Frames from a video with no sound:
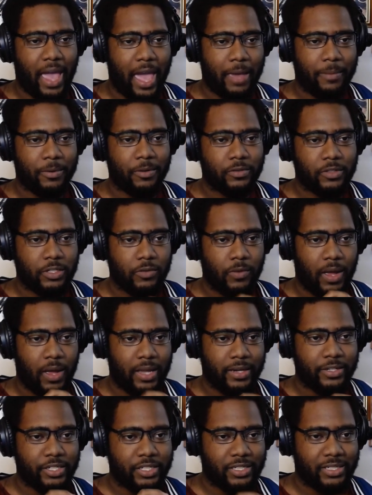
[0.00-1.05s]
able to
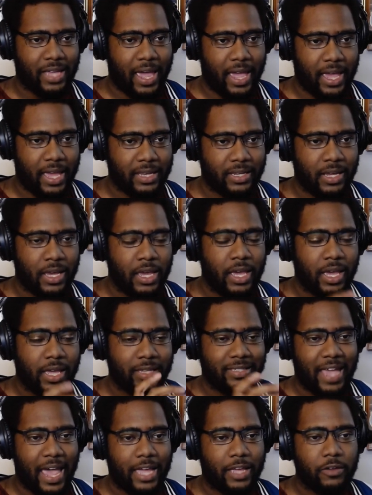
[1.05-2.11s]
understand
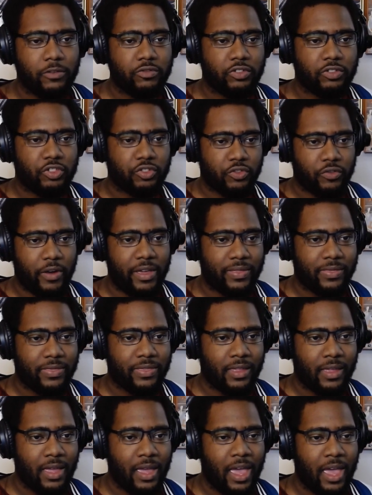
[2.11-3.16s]
Deku's
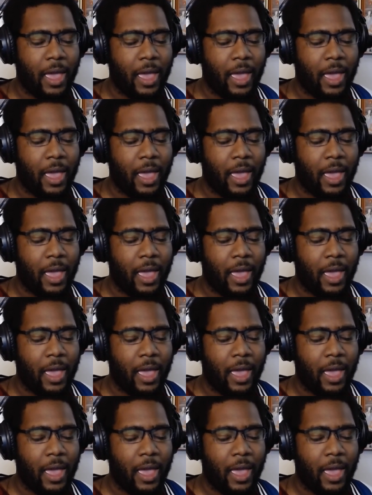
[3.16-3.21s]
strength,